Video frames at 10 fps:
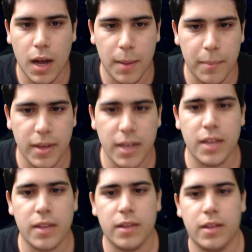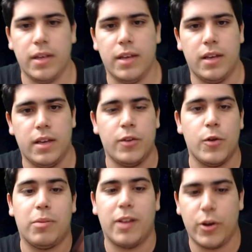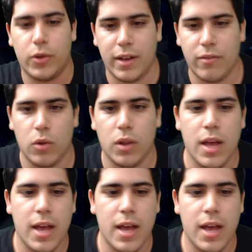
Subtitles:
in your player level,